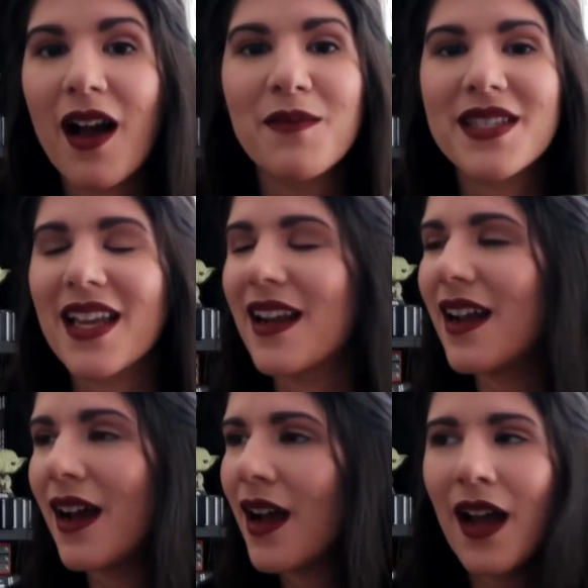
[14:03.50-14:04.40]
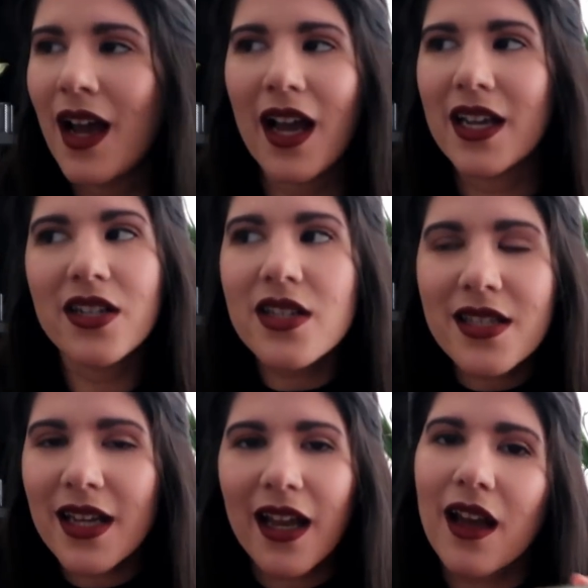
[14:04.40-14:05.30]
comes in,
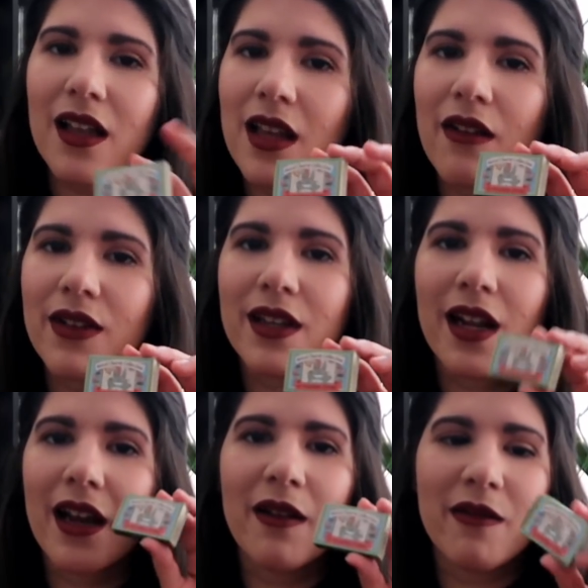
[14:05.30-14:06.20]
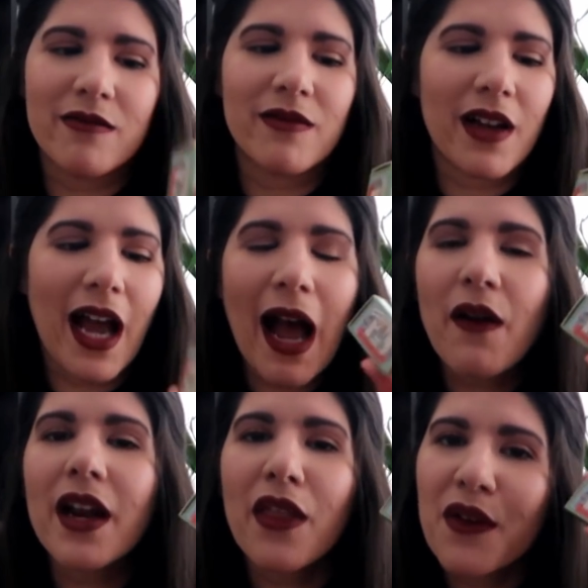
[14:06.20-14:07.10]
I love it. How
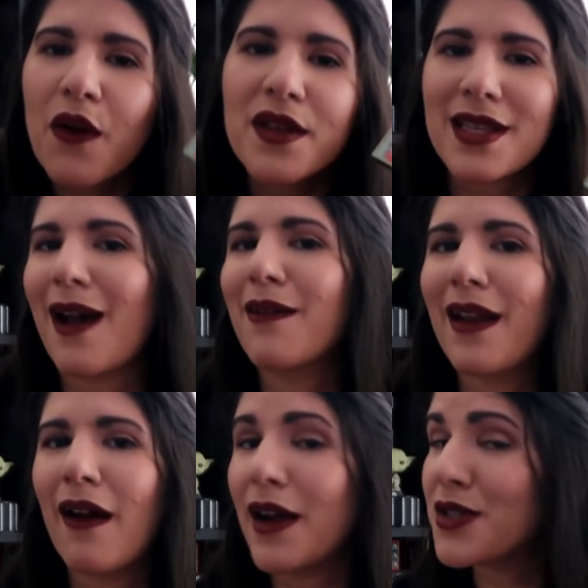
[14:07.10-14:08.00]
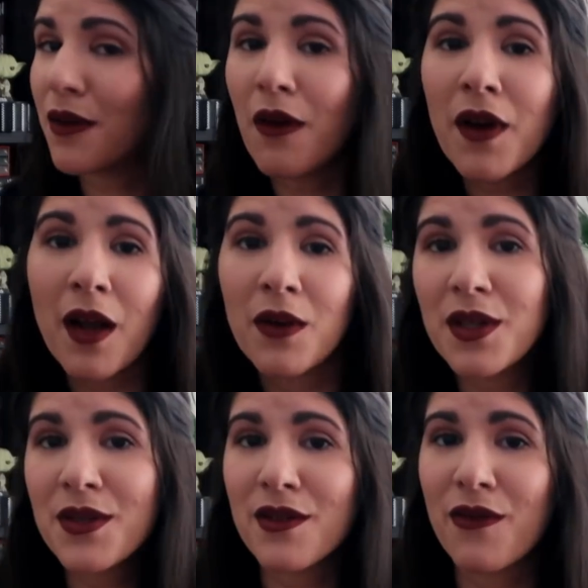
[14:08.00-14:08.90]
can I throw this out now? I don't know what I will
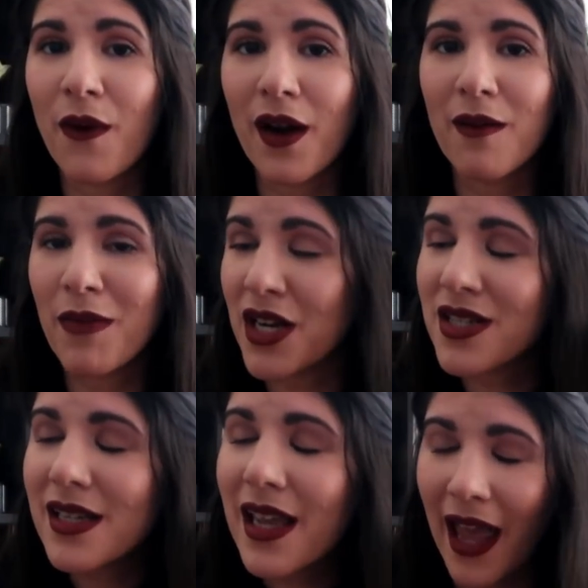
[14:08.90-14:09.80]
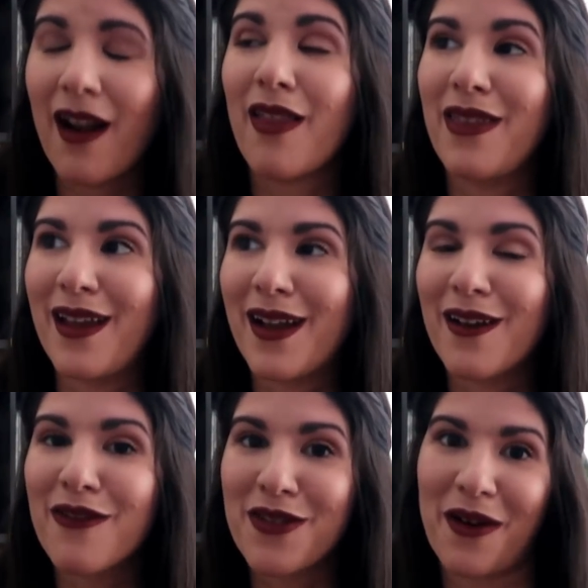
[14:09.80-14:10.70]
use it for, but I just cannot think
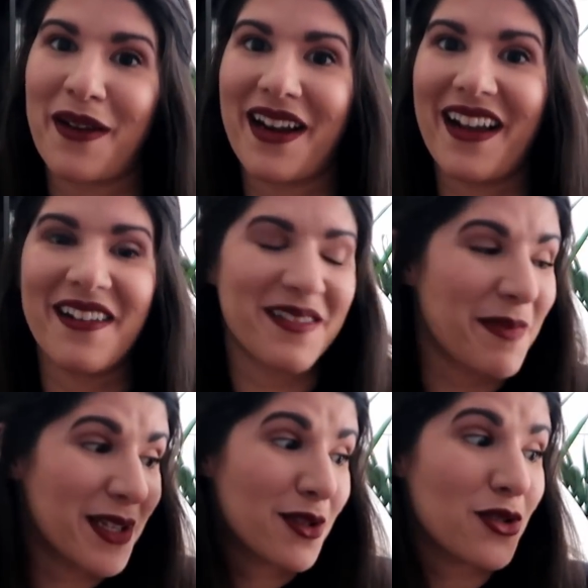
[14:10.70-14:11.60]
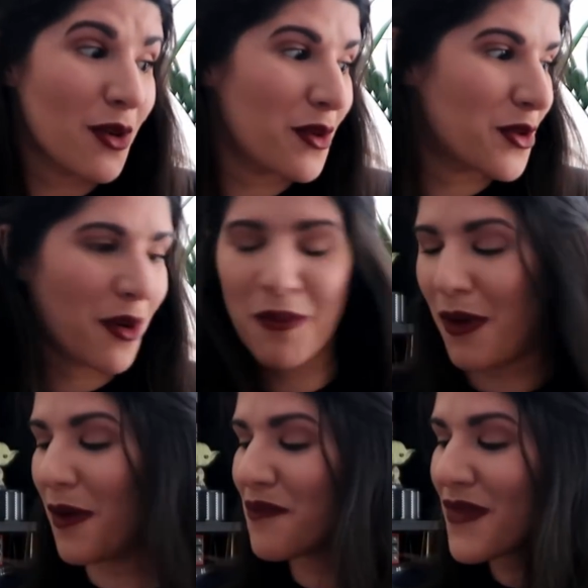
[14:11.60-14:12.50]
of throwing it out because it's so
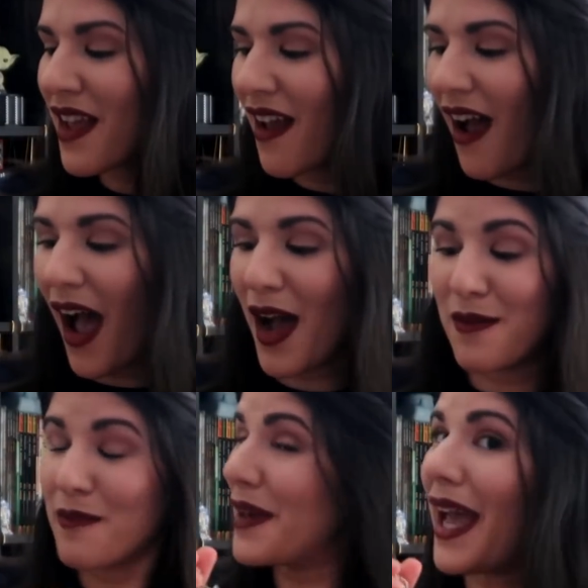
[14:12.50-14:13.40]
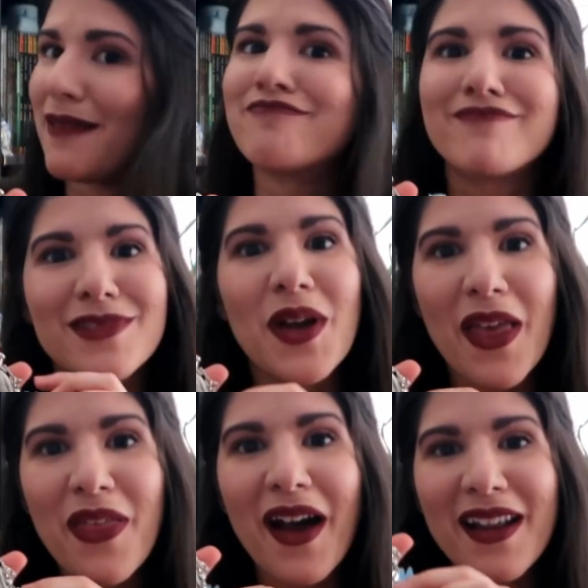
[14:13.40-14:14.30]
adorable. But yeah, So
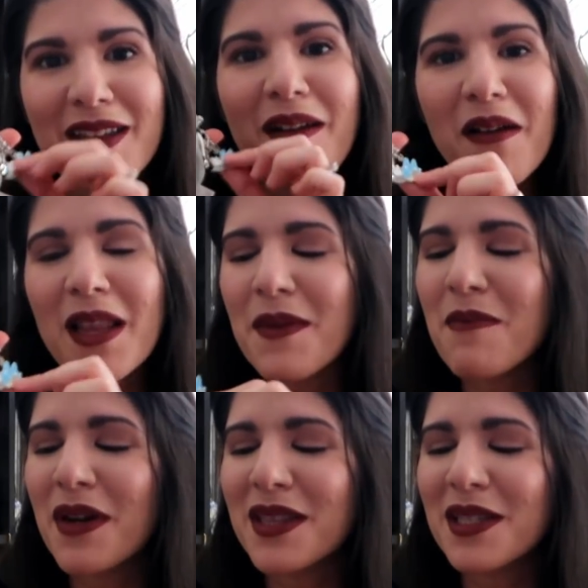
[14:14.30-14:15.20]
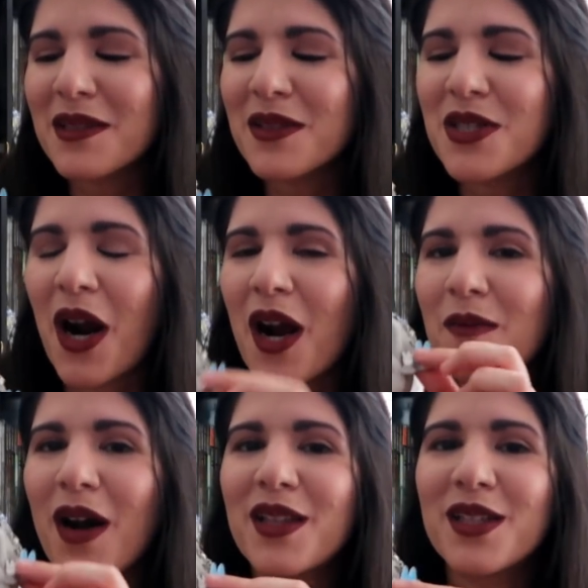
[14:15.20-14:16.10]
I thought, you know, let me put the little
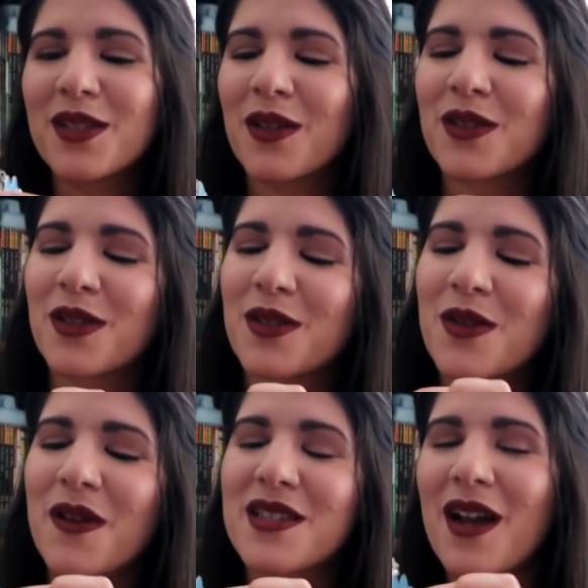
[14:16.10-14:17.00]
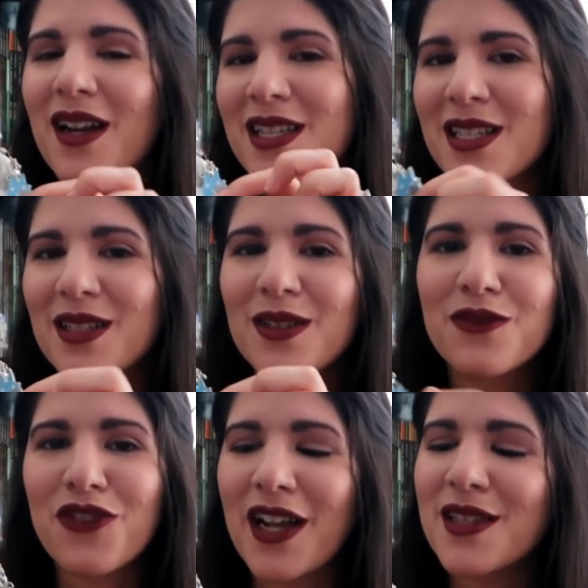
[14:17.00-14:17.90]
charm on the Totoro so he's got his little
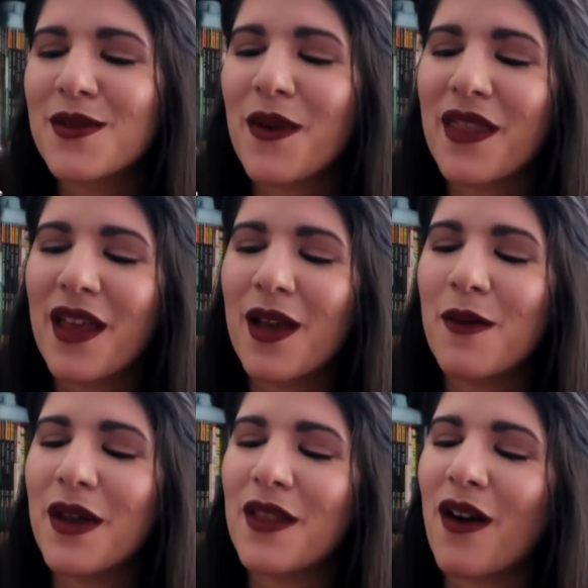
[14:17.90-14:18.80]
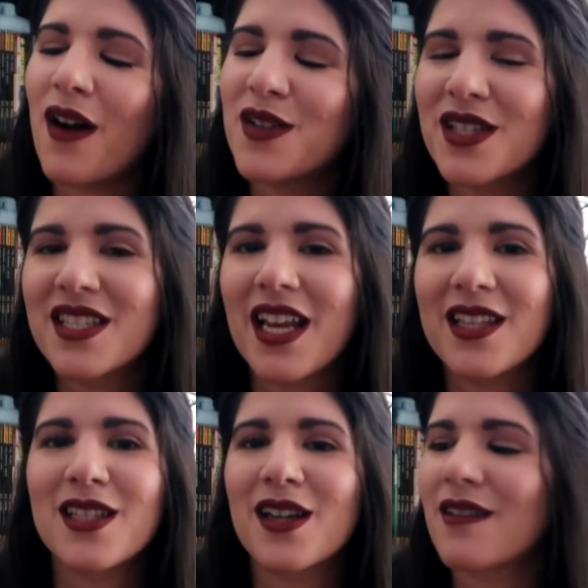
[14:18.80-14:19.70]
friends with him and they're all just
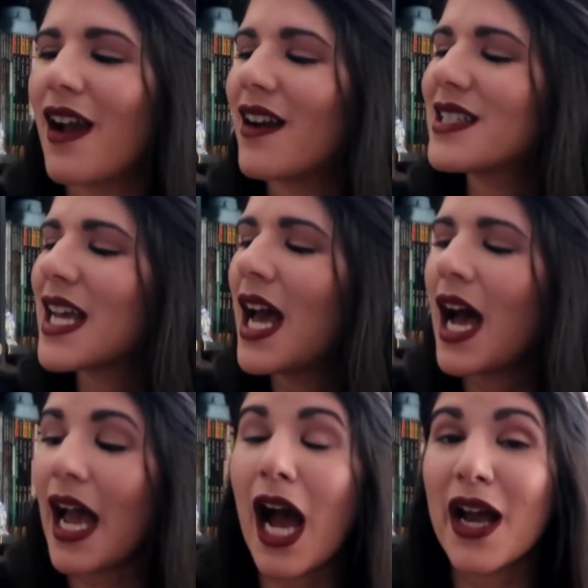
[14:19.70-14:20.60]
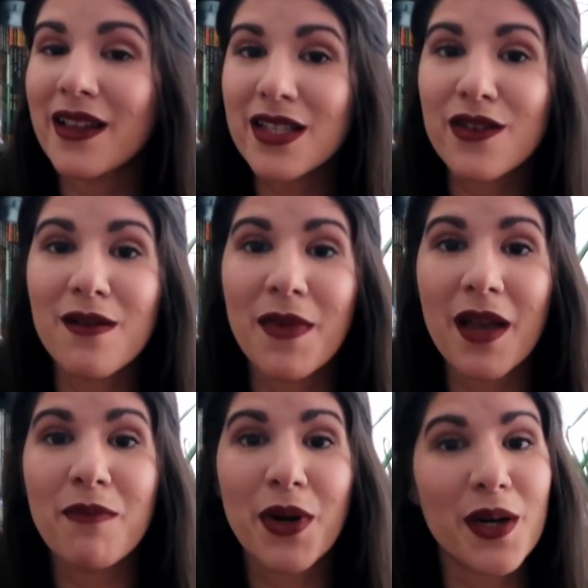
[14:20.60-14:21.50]
dancing around. I hung this from
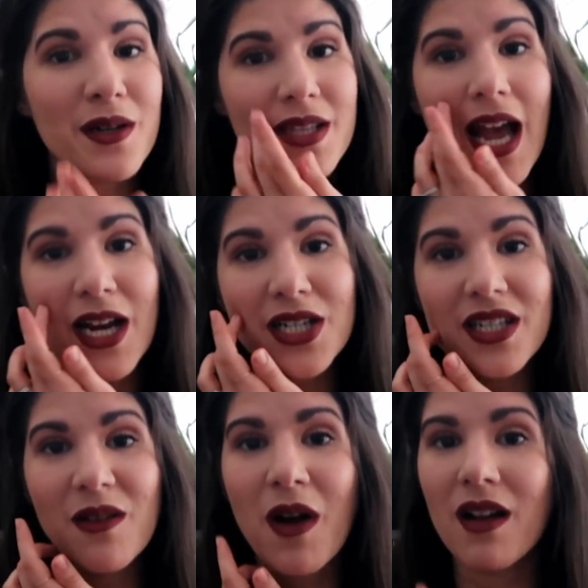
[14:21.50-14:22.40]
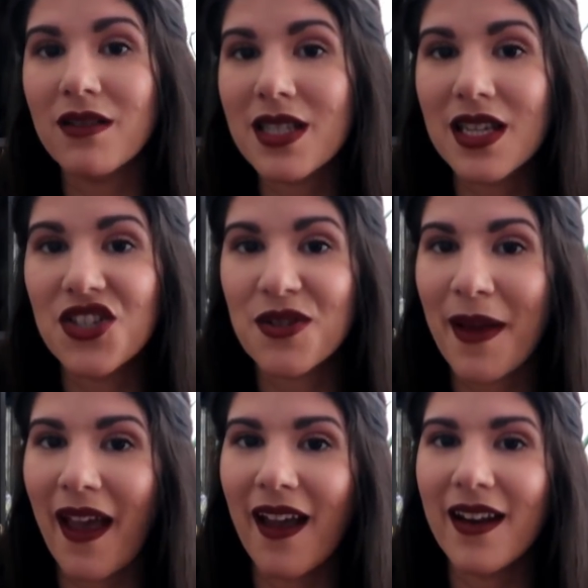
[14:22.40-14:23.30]
my purse actually while I was in
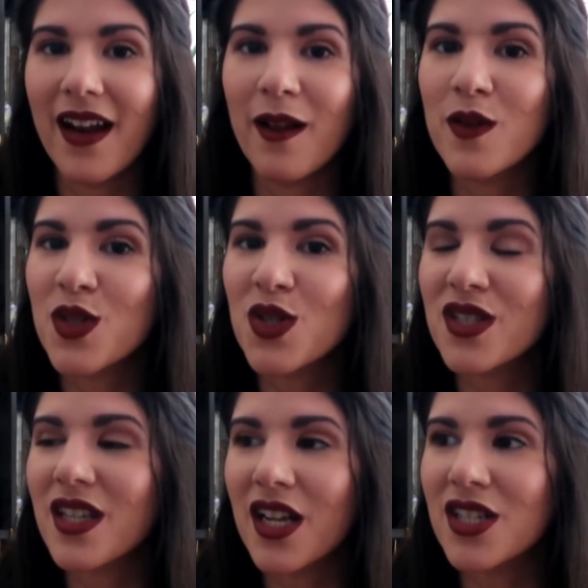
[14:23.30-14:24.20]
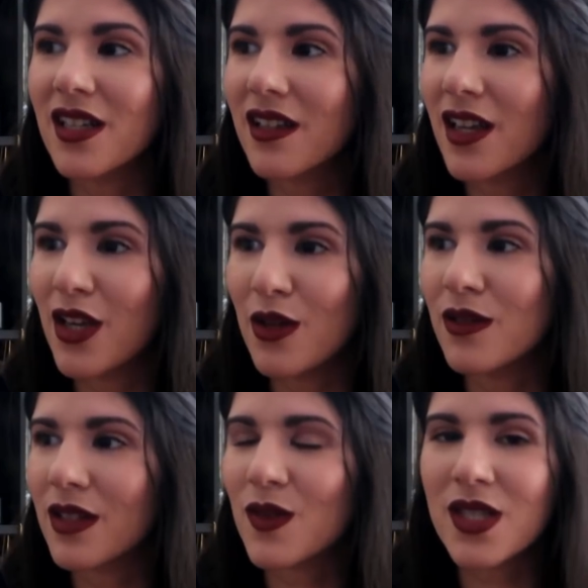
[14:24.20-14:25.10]
Japan, and it was just such a
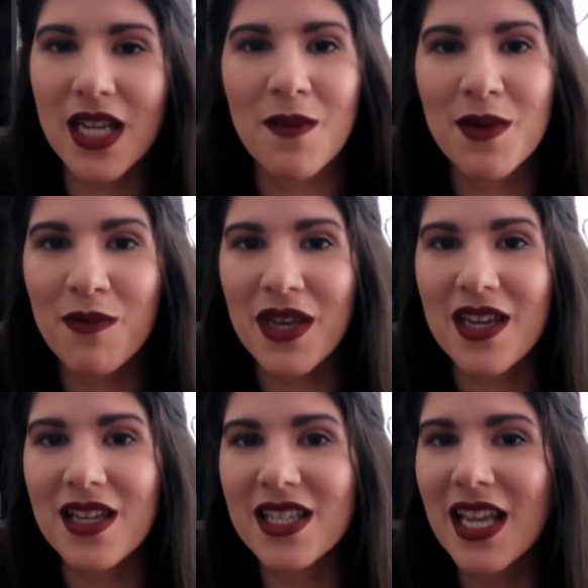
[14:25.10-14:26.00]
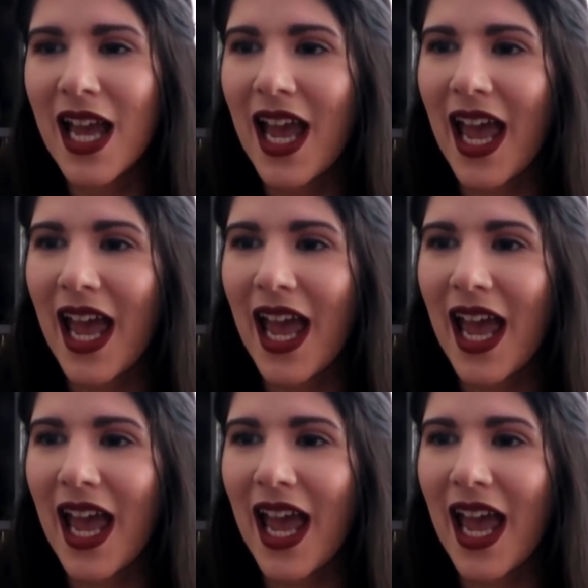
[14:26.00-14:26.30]
cute little statement piece,